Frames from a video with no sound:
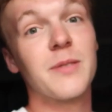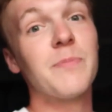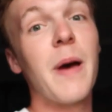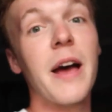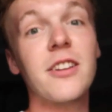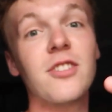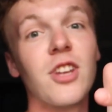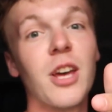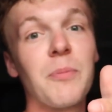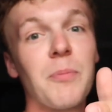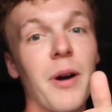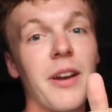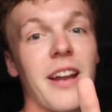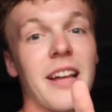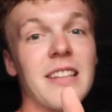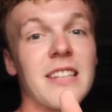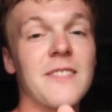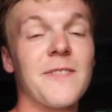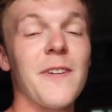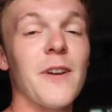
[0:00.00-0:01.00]
Smash the like button
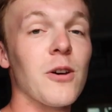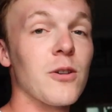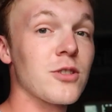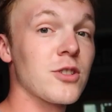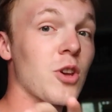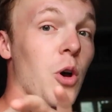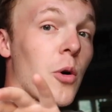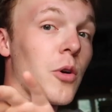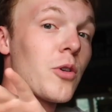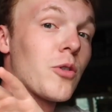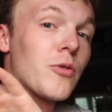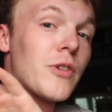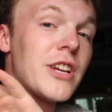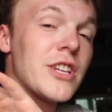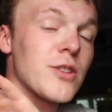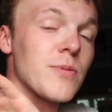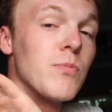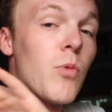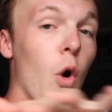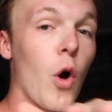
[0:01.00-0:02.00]
on this video so it'll
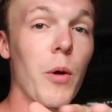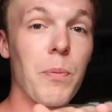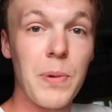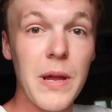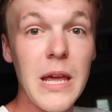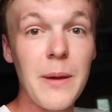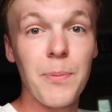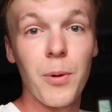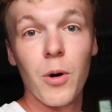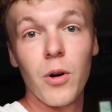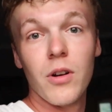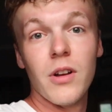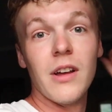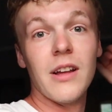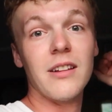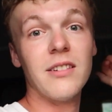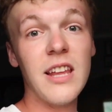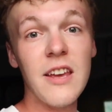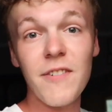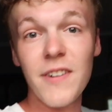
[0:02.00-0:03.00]
reach more people.
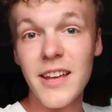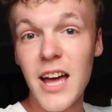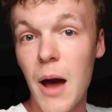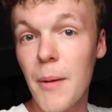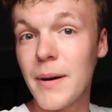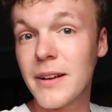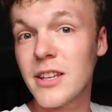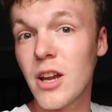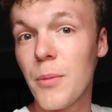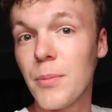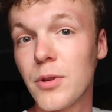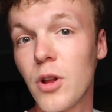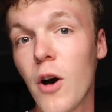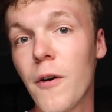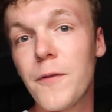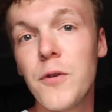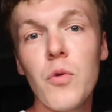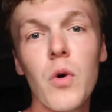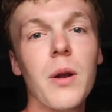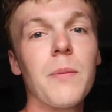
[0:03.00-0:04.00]
Leave a comment down
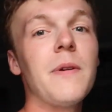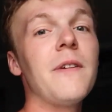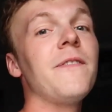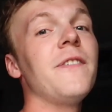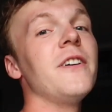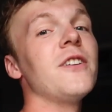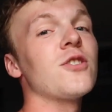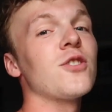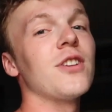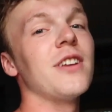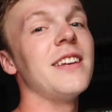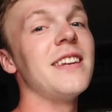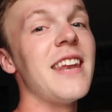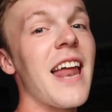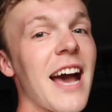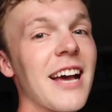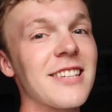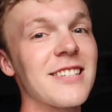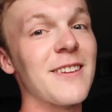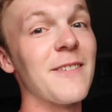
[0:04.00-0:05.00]
below if you want to be featured in
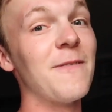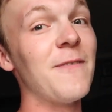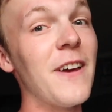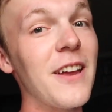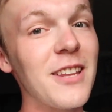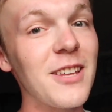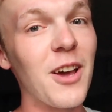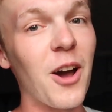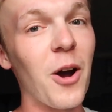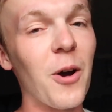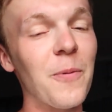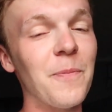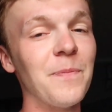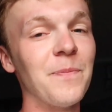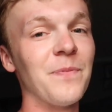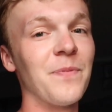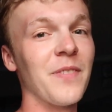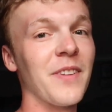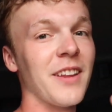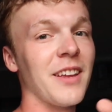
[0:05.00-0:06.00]
next video
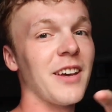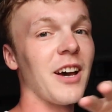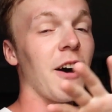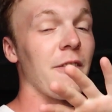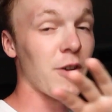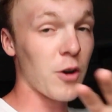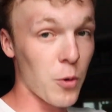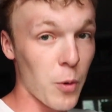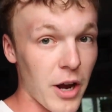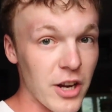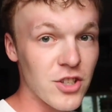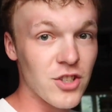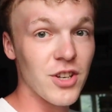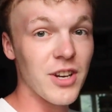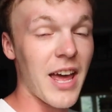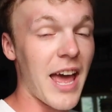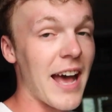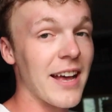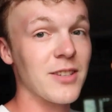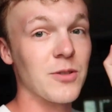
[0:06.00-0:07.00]
of a
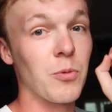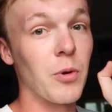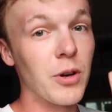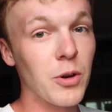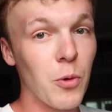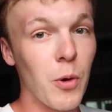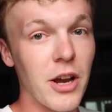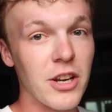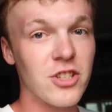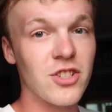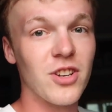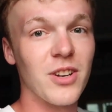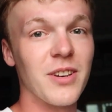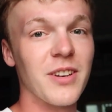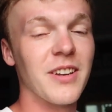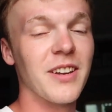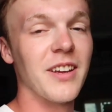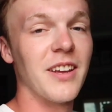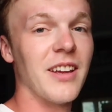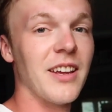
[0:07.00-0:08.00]
question. Ask one
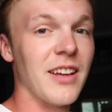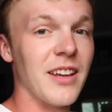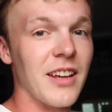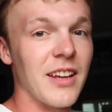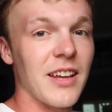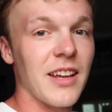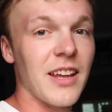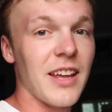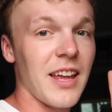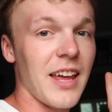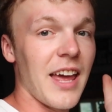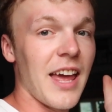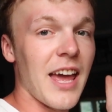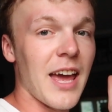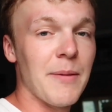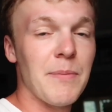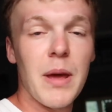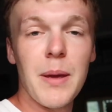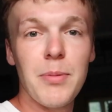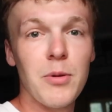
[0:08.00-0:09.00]
question,
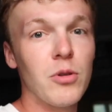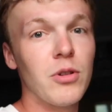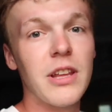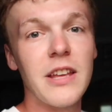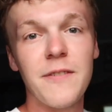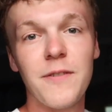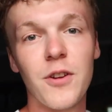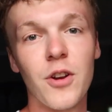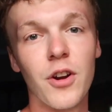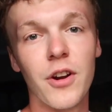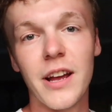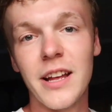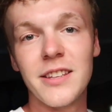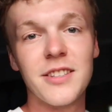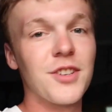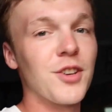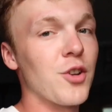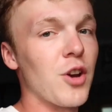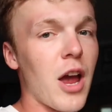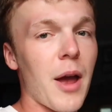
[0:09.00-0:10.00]
and maybe you leave your
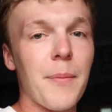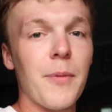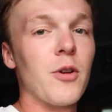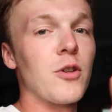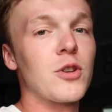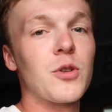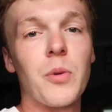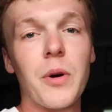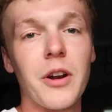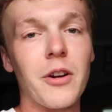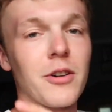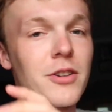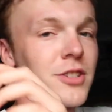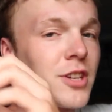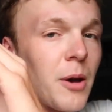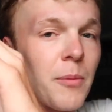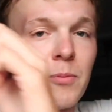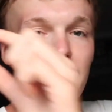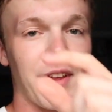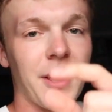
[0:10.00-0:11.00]
Instagram or your Twitter or
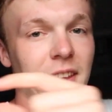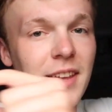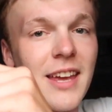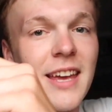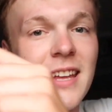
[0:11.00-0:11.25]
something like